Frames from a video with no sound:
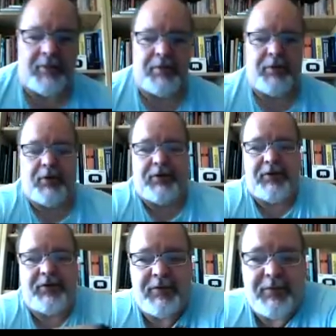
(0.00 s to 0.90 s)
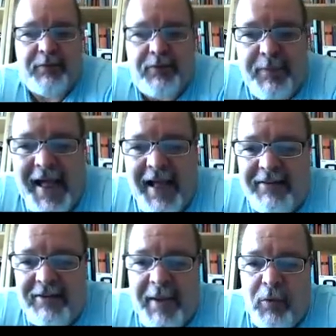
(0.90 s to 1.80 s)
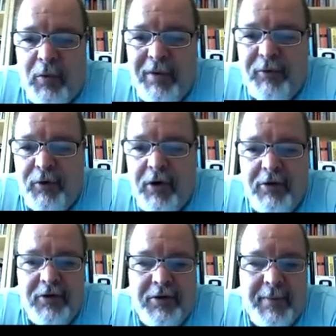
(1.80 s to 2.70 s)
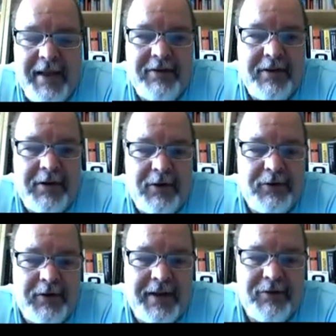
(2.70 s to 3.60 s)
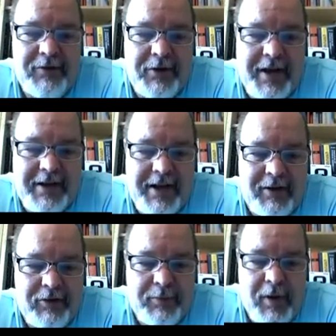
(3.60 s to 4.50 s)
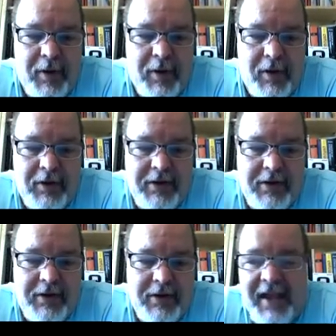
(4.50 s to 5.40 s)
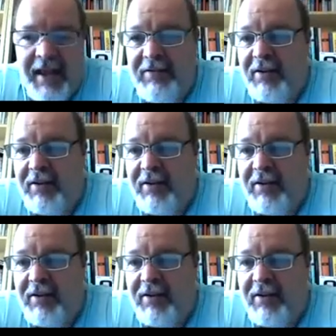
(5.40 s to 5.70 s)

the Pluto system's mass is about 1 400th the mass of the Earth, so that gives you an idea how small it is. It has